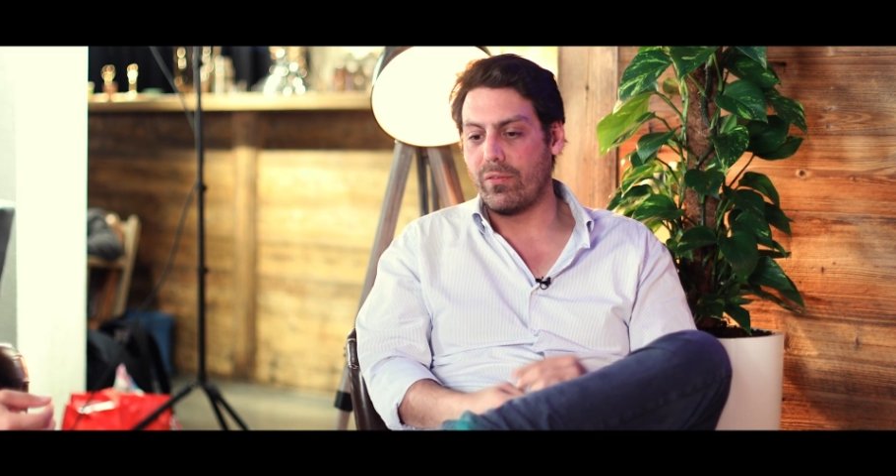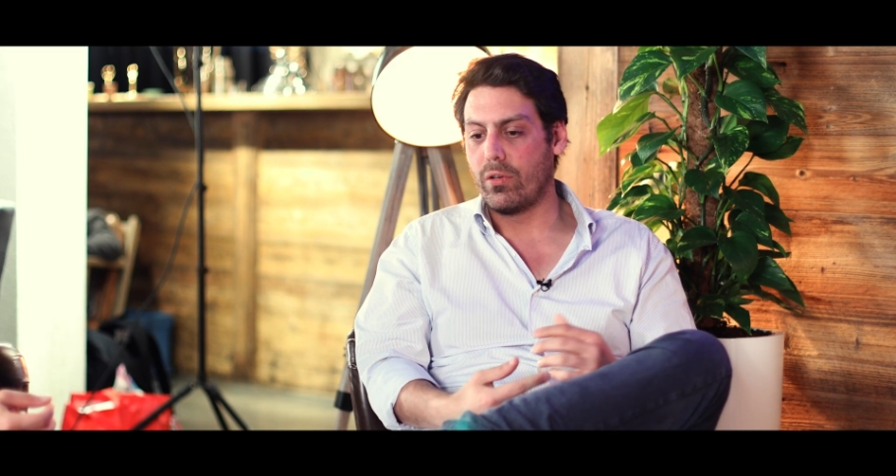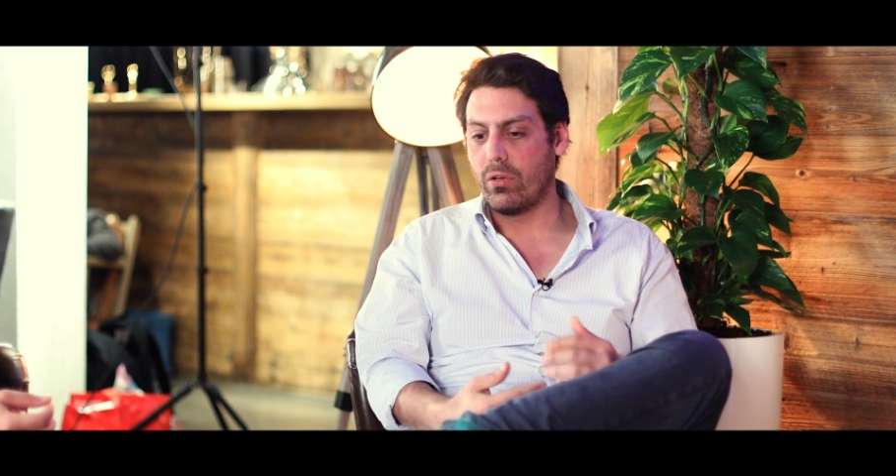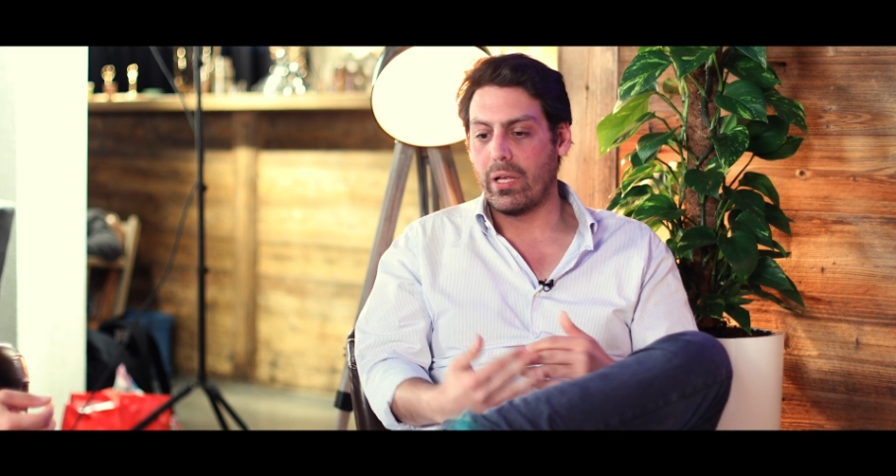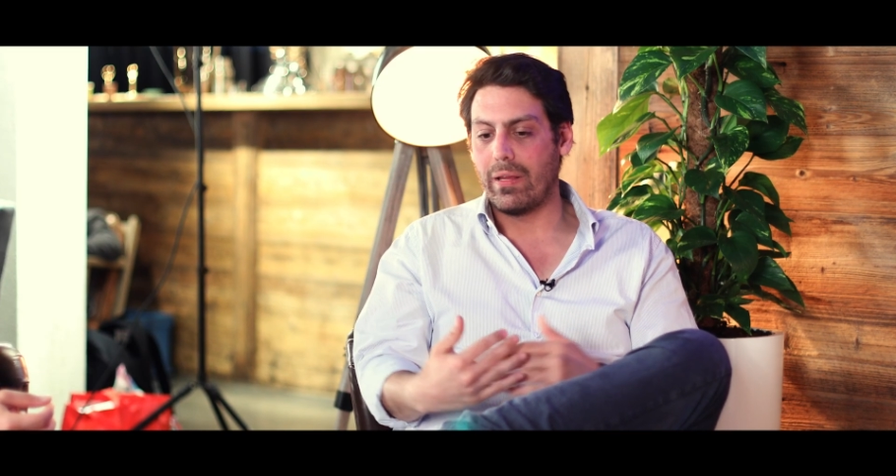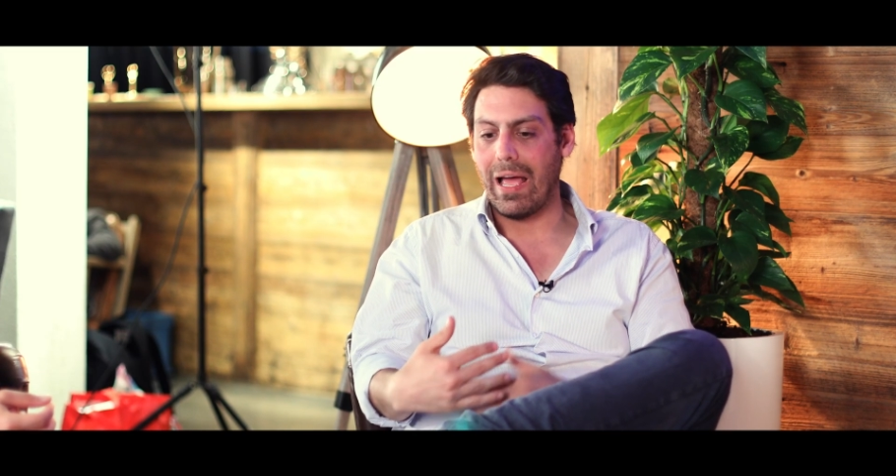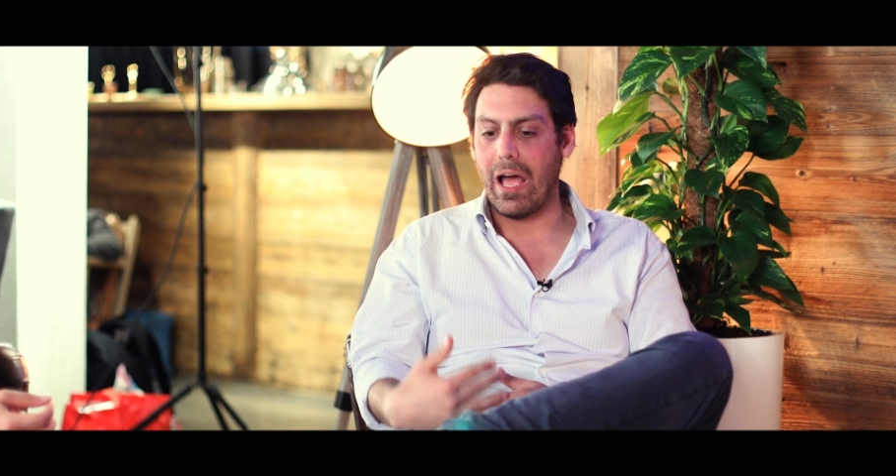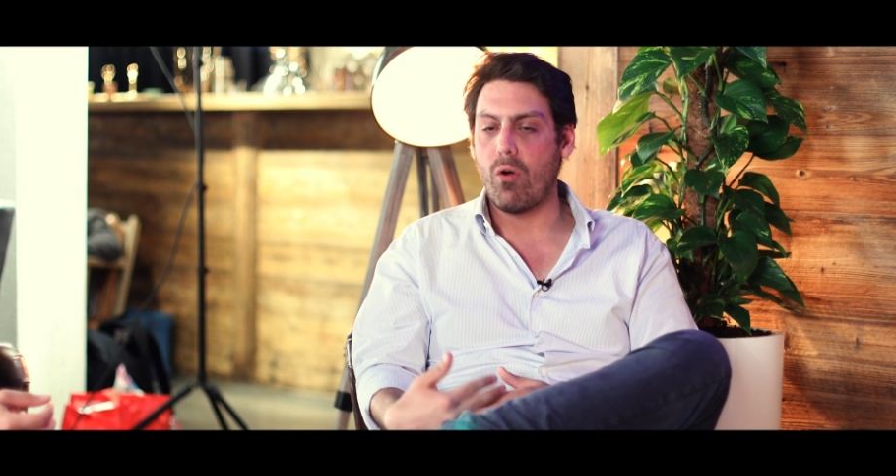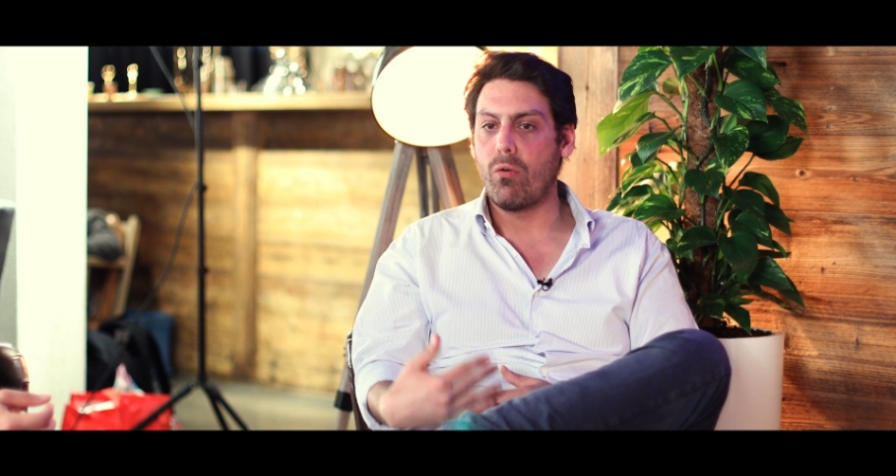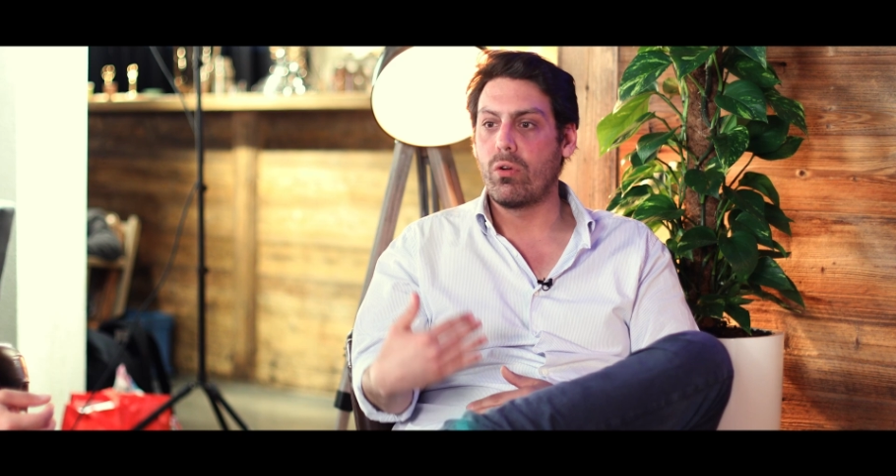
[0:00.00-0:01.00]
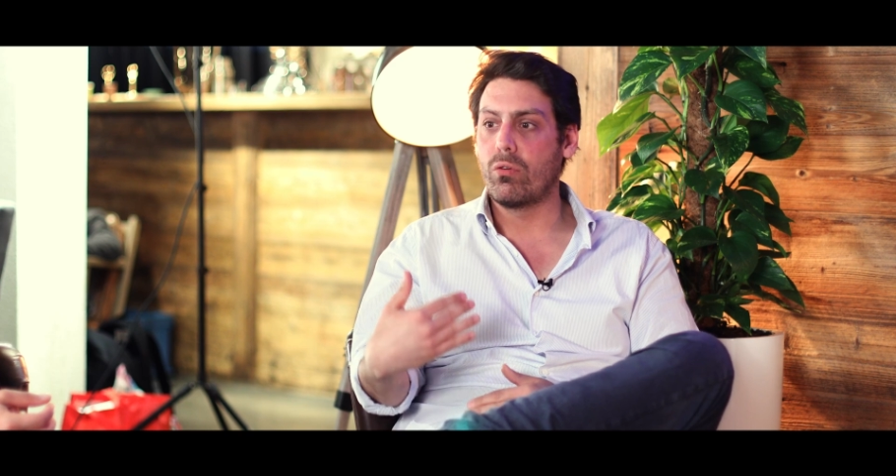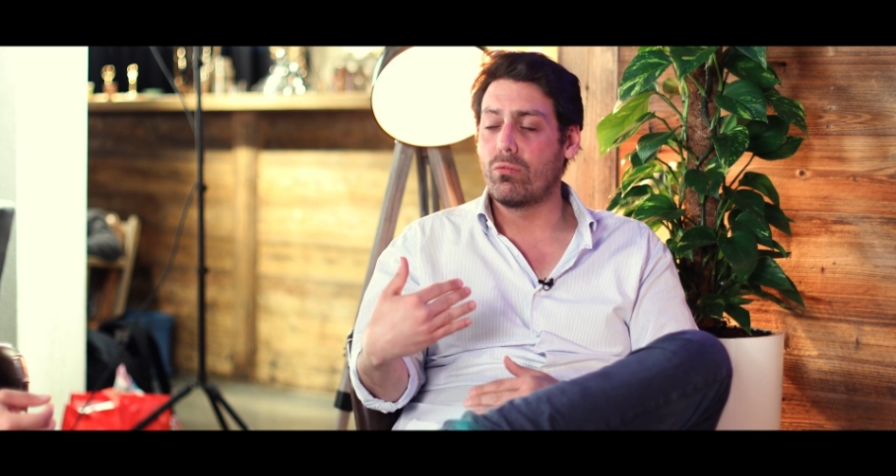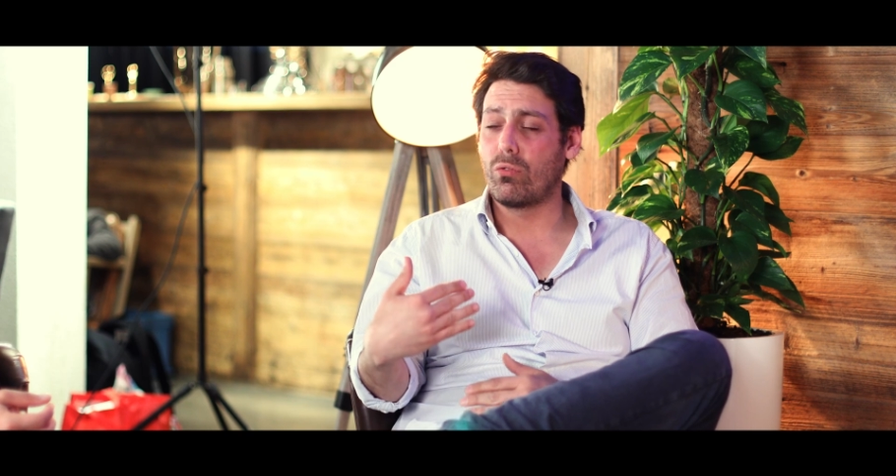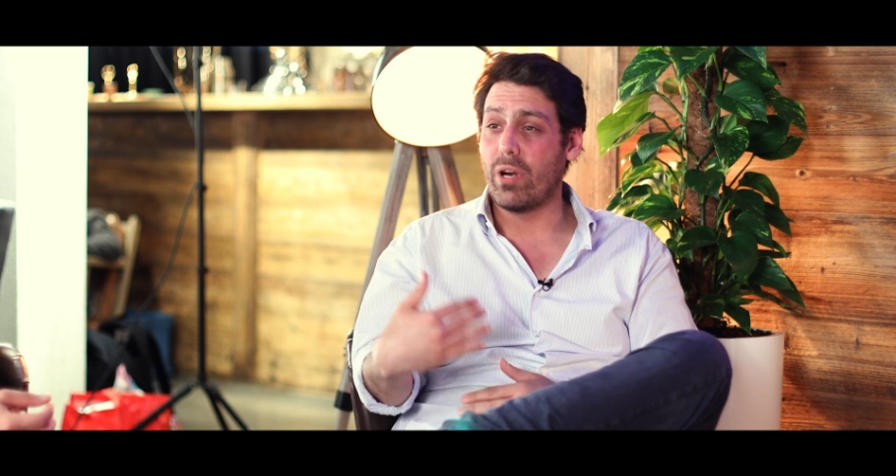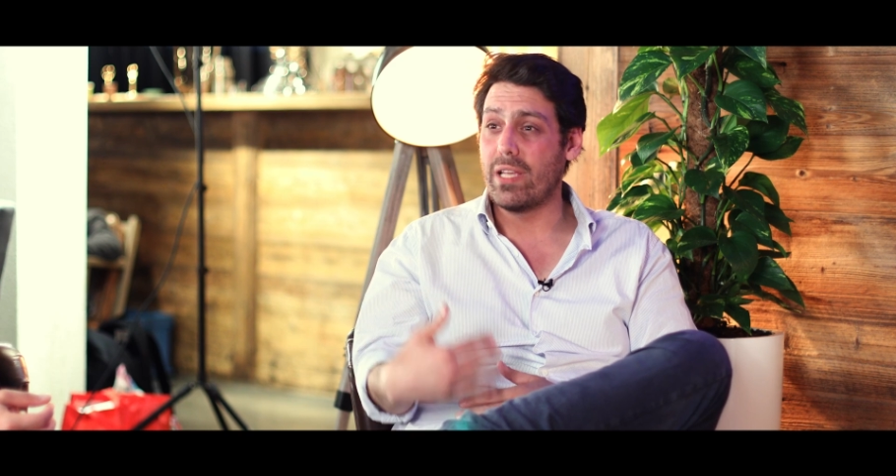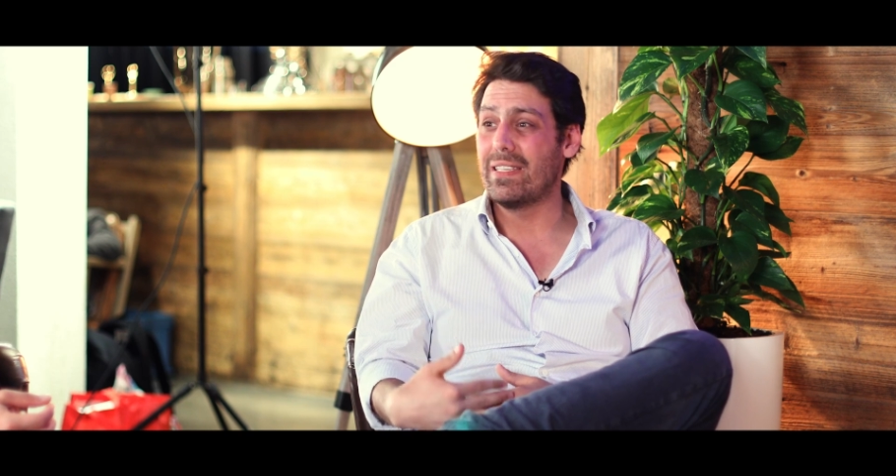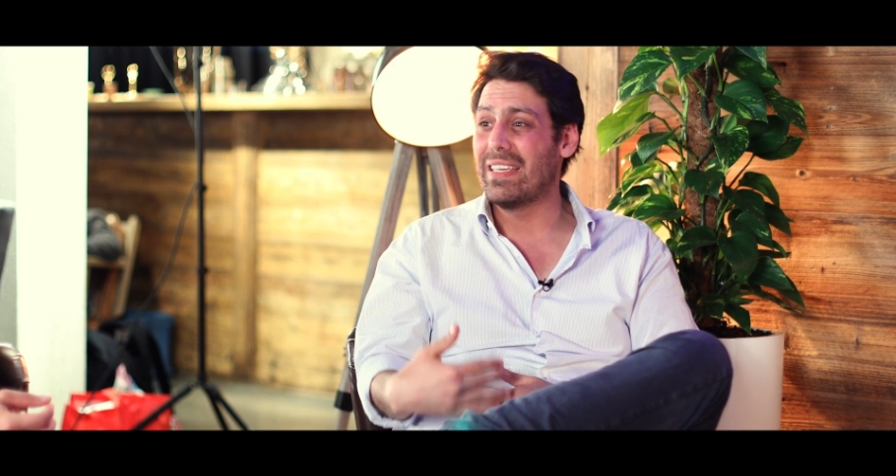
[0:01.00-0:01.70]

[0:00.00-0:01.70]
If you look at how crazy